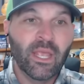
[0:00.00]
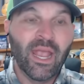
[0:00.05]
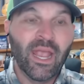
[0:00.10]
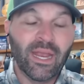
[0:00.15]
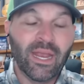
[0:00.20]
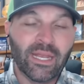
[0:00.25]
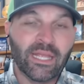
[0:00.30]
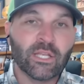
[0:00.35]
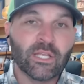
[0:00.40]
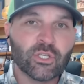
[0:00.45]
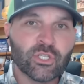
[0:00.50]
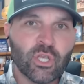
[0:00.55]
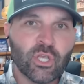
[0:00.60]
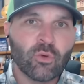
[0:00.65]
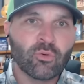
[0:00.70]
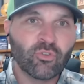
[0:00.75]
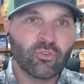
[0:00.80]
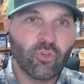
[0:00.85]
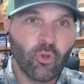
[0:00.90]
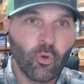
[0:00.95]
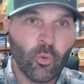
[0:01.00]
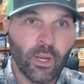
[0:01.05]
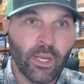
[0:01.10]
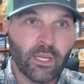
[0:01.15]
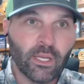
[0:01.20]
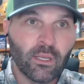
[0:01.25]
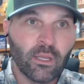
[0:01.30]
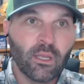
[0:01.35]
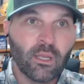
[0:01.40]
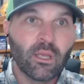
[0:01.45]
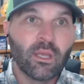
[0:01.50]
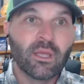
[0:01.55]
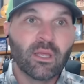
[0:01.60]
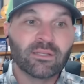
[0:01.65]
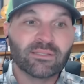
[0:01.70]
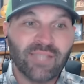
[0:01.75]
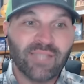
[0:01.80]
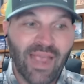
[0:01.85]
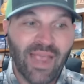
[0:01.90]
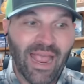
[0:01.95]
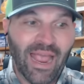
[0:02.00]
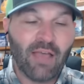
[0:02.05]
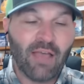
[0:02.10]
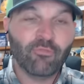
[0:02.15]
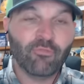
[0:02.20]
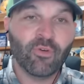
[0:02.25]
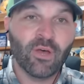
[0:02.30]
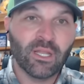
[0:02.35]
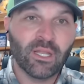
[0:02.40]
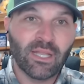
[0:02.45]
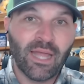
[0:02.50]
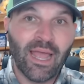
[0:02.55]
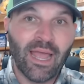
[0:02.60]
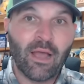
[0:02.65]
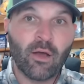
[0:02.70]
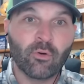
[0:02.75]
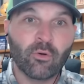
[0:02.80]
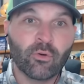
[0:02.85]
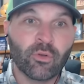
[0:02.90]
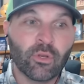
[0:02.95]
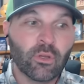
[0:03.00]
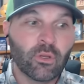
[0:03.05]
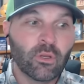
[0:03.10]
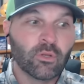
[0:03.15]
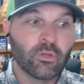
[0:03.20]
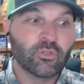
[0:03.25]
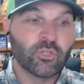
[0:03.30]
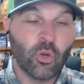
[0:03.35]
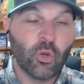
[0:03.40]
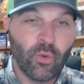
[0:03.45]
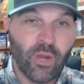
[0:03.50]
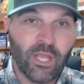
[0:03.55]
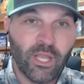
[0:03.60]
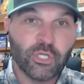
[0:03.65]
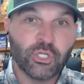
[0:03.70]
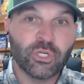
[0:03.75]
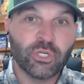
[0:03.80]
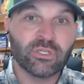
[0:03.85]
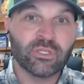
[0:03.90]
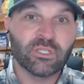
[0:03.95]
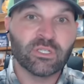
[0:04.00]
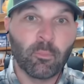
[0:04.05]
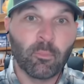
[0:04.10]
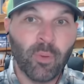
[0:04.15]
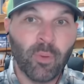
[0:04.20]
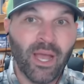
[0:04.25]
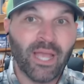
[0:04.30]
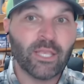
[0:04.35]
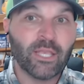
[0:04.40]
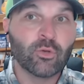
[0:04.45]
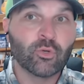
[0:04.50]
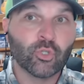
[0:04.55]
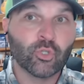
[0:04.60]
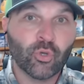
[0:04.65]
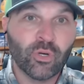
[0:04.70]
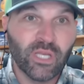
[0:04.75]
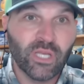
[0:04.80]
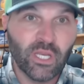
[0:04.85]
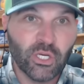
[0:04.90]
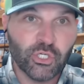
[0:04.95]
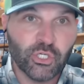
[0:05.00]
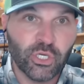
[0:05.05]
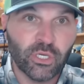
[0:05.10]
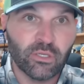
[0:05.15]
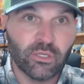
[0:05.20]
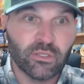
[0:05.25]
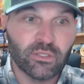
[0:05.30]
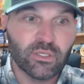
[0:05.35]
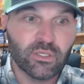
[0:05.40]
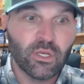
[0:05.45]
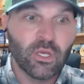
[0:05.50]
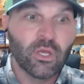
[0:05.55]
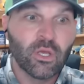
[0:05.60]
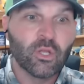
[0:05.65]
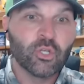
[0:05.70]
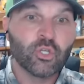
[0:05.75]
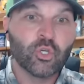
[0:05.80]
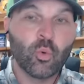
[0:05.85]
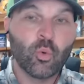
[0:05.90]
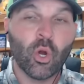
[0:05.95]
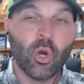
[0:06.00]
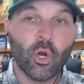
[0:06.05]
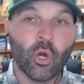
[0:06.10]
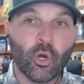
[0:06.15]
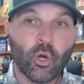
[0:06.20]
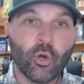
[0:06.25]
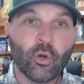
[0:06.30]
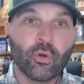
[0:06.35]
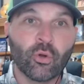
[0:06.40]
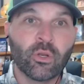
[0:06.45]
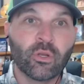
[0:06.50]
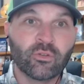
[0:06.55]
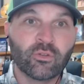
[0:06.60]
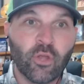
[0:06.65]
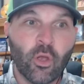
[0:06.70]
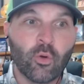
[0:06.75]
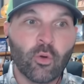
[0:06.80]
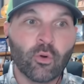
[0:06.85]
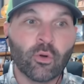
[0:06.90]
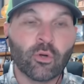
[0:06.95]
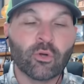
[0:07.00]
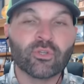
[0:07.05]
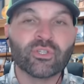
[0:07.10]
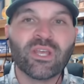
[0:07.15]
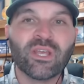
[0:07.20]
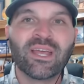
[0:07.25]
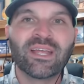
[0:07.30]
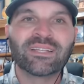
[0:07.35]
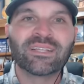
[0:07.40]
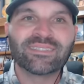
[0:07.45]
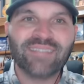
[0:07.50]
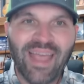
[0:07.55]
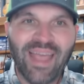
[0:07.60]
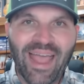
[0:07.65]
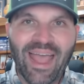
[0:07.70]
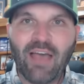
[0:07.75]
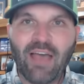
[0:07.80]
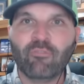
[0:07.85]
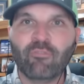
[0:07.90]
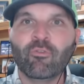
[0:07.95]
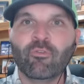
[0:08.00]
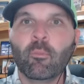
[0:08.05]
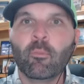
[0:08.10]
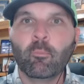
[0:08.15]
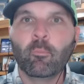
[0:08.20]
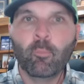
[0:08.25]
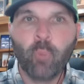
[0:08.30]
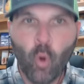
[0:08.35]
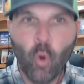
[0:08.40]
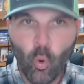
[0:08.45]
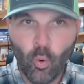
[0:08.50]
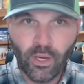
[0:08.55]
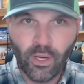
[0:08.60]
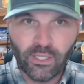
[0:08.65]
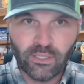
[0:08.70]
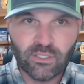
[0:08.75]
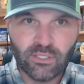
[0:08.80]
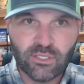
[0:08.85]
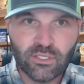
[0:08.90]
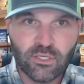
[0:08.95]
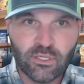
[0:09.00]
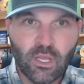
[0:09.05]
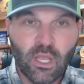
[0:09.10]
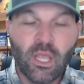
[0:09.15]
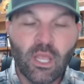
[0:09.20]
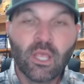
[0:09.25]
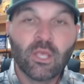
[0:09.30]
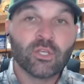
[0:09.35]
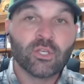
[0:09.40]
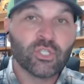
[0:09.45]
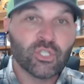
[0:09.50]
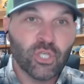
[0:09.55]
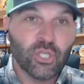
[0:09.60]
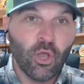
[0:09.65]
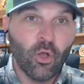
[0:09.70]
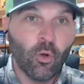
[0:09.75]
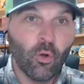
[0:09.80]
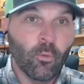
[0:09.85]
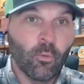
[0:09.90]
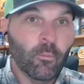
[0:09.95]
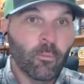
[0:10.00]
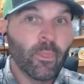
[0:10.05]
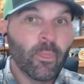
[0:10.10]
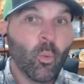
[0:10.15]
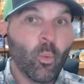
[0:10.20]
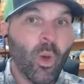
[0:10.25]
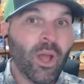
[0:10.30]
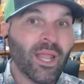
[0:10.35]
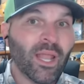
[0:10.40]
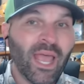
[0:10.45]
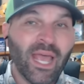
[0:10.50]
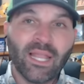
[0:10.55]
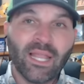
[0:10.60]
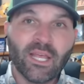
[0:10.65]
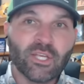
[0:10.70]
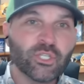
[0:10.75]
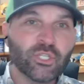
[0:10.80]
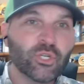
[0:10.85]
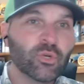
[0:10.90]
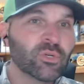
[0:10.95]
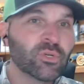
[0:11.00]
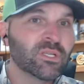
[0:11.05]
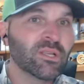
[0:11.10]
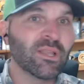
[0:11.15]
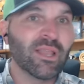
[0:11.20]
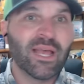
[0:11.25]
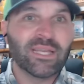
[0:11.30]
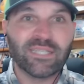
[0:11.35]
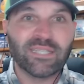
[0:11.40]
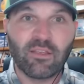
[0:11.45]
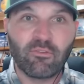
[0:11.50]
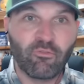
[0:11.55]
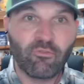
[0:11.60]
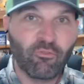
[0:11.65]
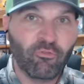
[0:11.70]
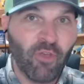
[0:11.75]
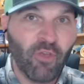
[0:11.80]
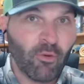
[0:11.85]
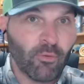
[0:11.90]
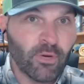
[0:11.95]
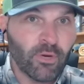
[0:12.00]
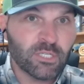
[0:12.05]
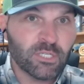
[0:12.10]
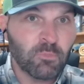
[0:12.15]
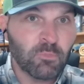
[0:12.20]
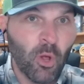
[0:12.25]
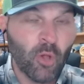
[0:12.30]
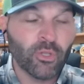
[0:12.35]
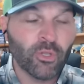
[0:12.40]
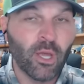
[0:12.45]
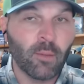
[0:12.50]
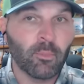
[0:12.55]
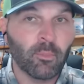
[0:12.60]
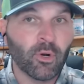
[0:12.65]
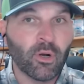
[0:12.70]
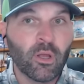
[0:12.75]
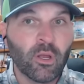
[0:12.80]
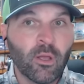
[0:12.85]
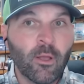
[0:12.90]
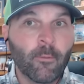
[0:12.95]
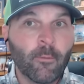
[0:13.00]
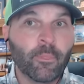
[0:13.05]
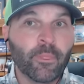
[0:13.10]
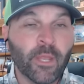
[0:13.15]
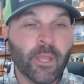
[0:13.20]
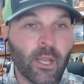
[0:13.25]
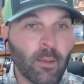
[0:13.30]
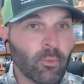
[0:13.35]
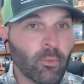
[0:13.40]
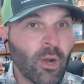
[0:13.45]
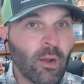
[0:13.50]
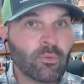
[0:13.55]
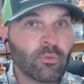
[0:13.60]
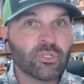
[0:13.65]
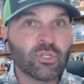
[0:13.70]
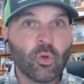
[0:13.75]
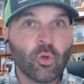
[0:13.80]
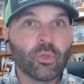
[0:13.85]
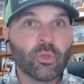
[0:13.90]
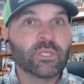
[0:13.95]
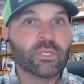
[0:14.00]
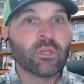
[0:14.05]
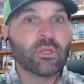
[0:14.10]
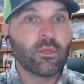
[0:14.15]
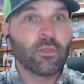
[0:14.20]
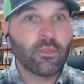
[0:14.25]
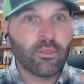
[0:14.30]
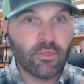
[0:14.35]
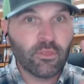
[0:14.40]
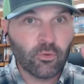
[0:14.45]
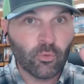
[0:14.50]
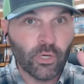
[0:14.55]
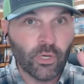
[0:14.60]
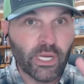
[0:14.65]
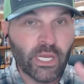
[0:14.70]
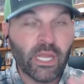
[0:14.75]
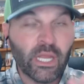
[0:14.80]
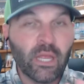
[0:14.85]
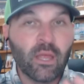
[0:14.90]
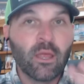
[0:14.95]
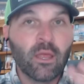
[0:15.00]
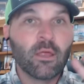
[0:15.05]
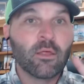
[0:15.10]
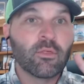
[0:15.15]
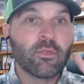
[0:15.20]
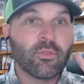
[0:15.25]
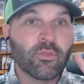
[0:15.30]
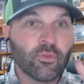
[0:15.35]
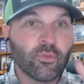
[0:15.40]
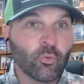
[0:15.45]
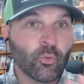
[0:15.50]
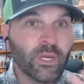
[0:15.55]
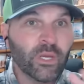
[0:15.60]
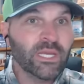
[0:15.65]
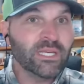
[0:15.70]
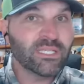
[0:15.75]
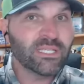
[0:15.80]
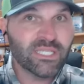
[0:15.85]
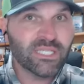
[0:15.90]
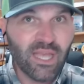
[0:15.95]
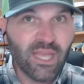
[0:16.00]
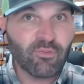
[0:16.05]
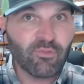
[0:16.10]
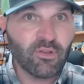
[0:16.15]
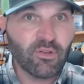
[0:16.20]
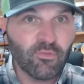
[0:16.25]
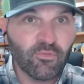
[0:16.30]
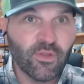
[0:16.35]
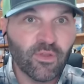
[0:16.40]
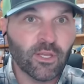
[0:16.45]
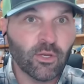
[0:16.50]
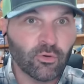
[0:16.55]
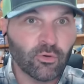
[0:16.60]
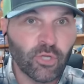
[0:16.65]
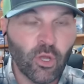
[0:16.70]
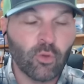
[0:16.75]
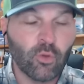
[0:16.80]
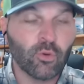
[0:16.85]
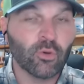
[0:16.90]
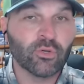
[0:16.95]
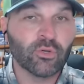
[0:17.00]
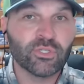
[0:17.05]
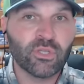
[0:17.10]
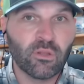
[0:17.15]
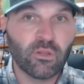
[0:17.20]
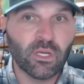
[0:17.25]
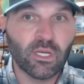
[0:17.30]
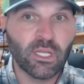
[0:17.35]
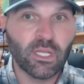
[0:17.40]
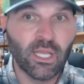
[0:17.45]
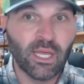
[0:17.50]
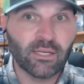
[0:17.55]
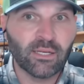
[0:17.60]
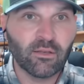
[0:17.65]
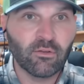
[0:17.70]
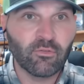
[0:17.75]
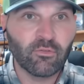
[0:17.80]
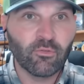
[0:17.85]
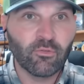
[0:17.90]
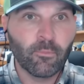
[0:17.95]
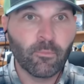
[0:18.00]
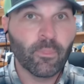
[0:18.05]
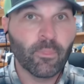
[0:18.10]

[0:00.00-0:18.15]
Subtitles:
And in so doing, TAF allowed donations to Bayou Traditions to earn donors TAF points. So while LSU still has a very small number, the number I was told is three seven-figure donors to the collective.